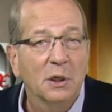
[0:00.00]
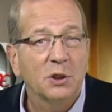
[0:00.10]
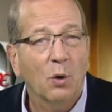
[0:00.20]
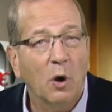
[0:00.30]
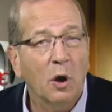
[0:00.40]

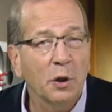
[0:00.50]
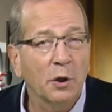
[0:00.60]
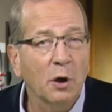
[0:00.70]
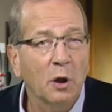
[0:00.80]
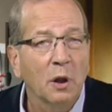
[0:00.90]
So, all
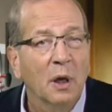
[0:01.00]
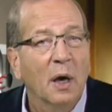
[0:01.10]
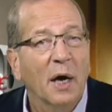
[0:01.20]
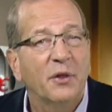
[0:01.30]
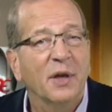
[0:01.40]
in all,
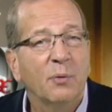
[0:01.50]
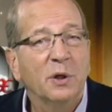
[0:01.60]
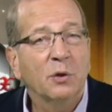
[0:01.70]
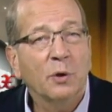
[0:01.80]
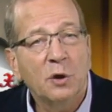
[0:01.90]
I think
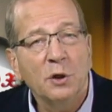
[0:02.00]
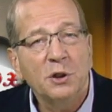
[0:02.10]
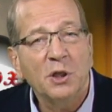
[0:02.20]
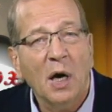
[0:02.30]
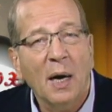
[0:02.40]
we do a
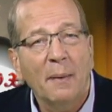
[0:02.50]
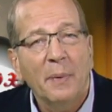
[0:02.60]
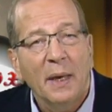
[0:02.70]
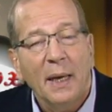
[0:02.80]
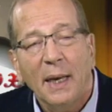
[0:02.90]
good
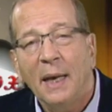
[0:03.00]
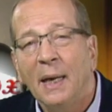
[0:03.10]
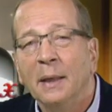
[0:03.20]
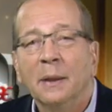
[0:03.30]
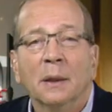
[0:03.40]
job,
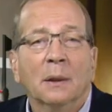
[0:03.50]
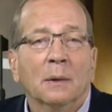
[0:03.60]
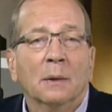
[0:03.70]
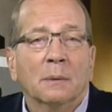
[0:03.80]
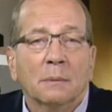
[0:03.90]
and
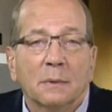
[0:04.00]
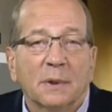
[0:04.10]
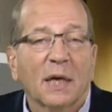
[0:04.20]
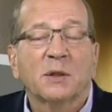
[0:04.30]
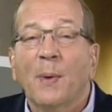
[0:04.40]

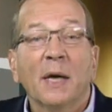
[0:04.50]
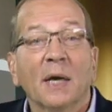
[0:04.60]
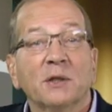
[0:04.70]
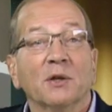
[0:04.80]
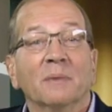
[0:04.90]
that's my
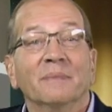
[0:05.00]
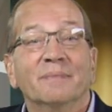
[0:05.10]
answer